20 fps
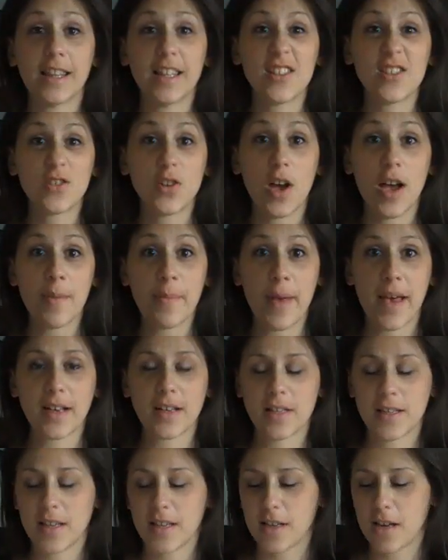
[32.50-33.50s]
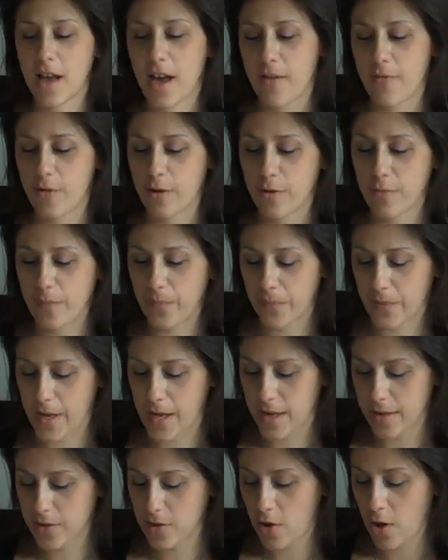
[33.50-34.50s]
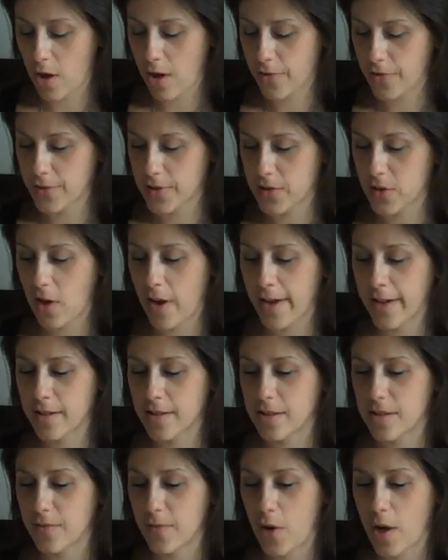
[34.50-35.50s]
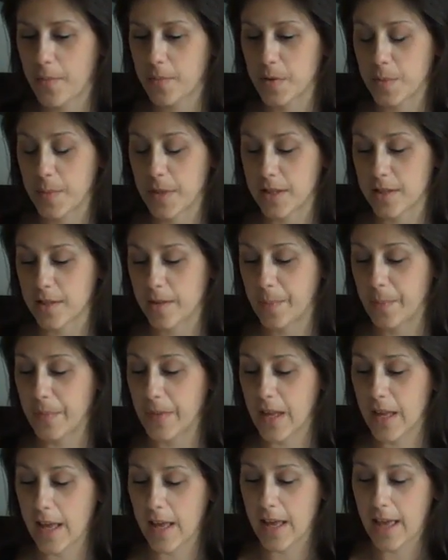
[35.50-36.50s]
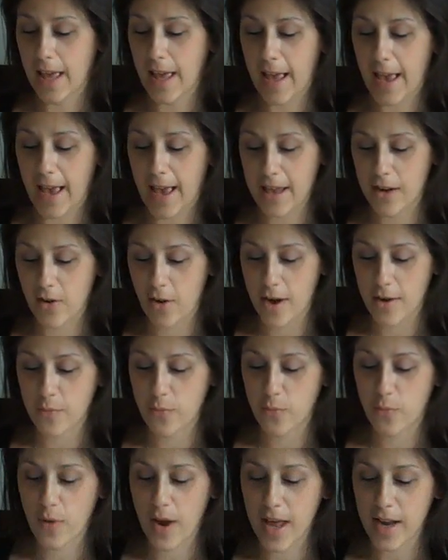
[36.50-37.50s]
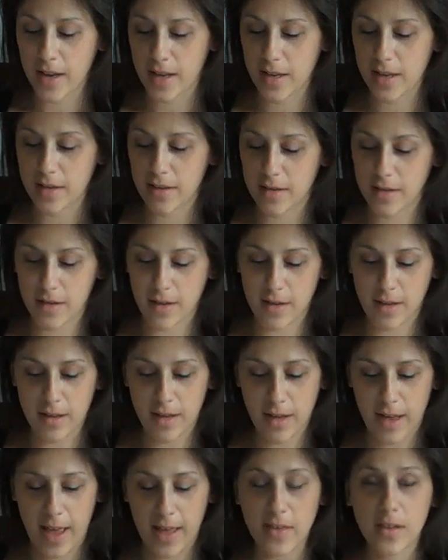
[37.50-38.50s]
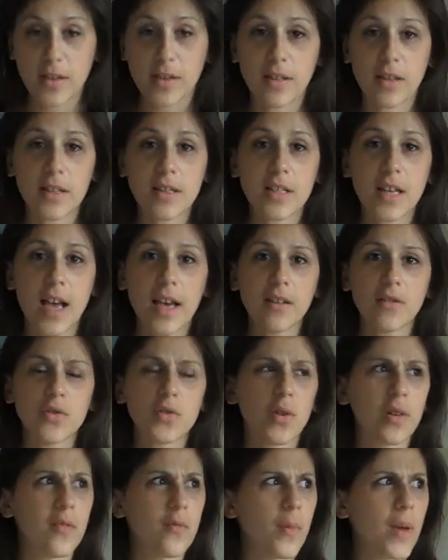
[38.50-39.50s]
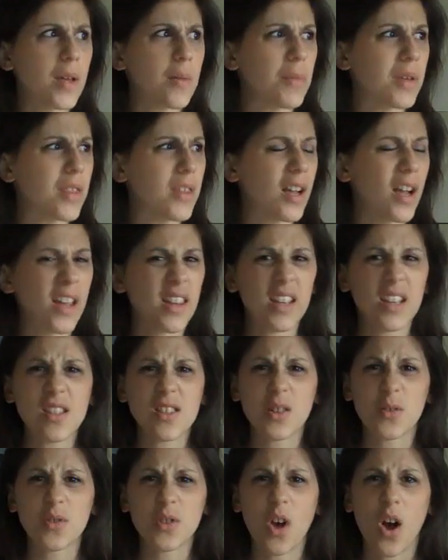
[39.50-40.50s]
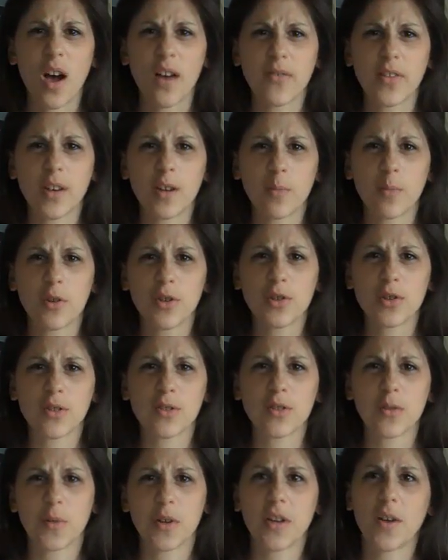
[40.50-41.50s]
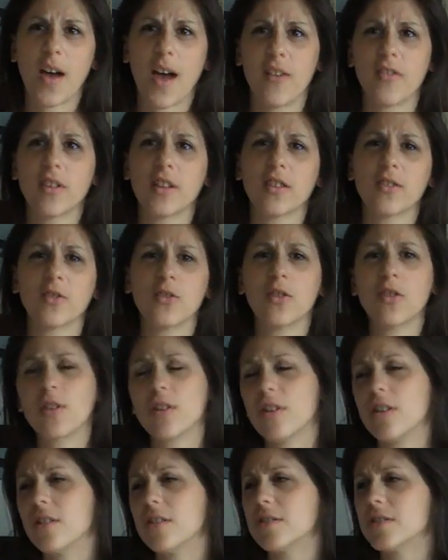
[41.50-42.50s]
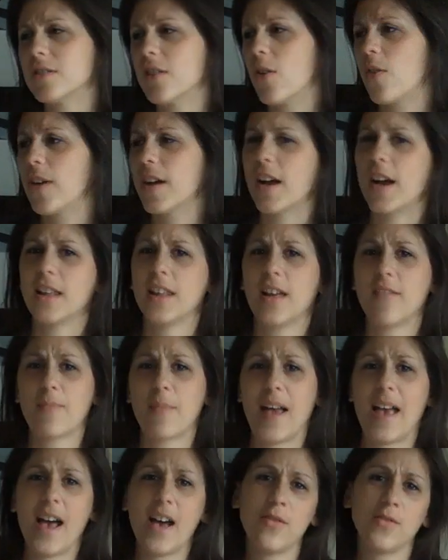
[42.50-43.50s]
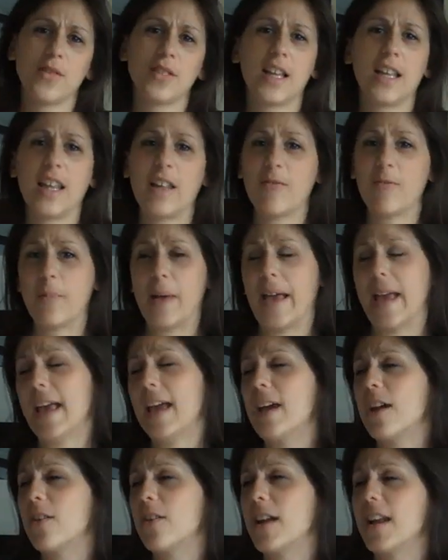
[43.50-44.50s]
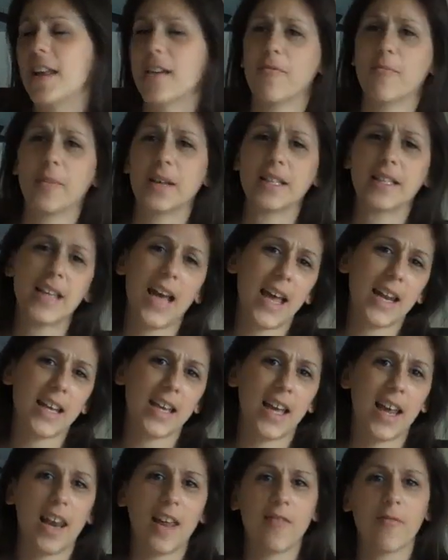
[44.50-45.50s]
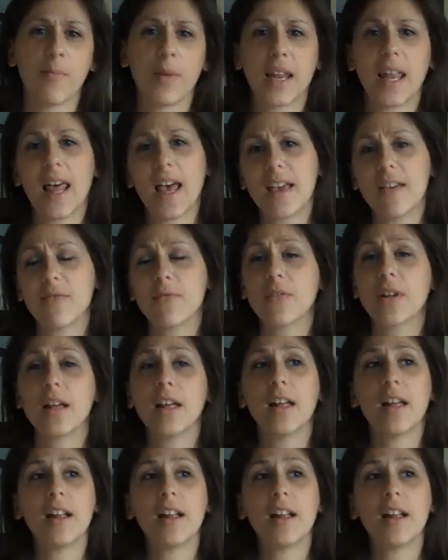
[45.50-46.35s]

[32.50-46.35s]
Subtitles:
this Time magazine cover. It's called The Science of Optimism. And I read it, and the title sort of made me think, I think it's those coffee commercials where you have the little girls going, I love my house, I love my hair, I love my daddy, I love my life.